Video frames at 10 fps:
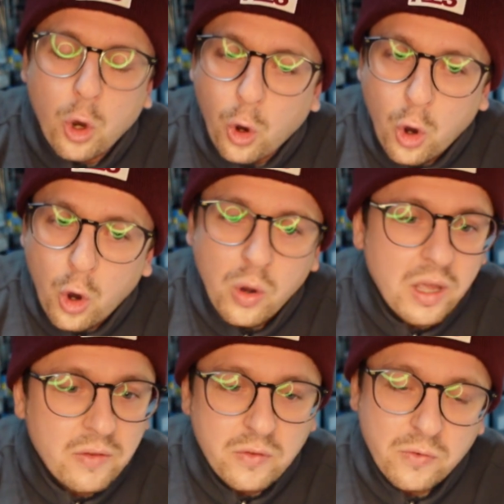or
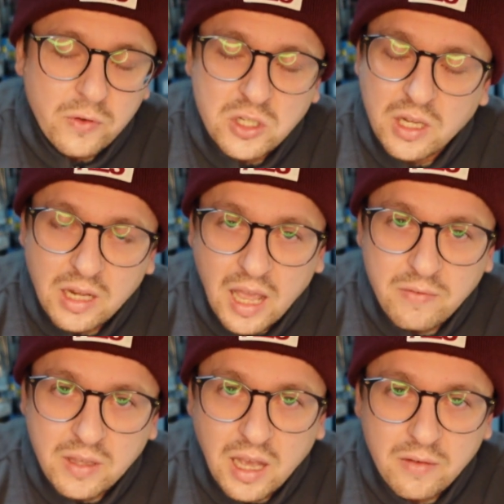if you're fishing in
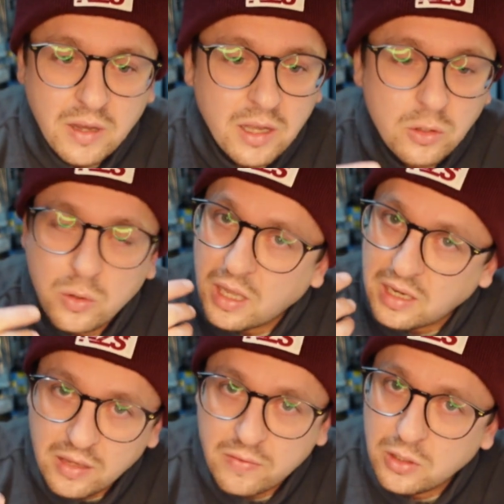heavy cover you can
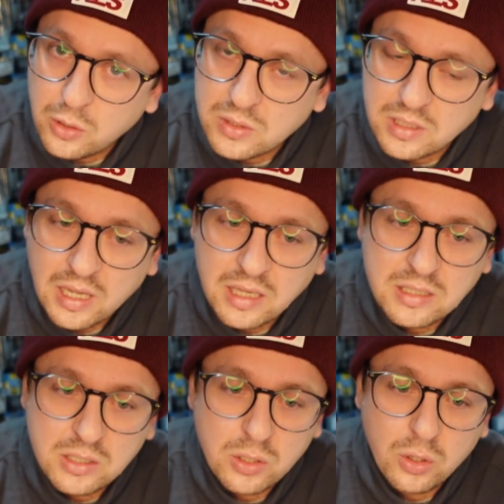even use a
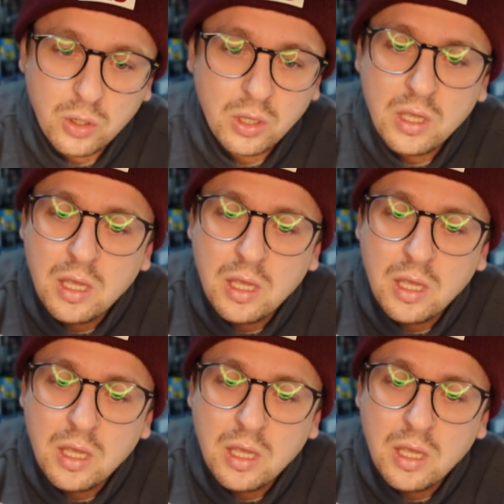Texas hook.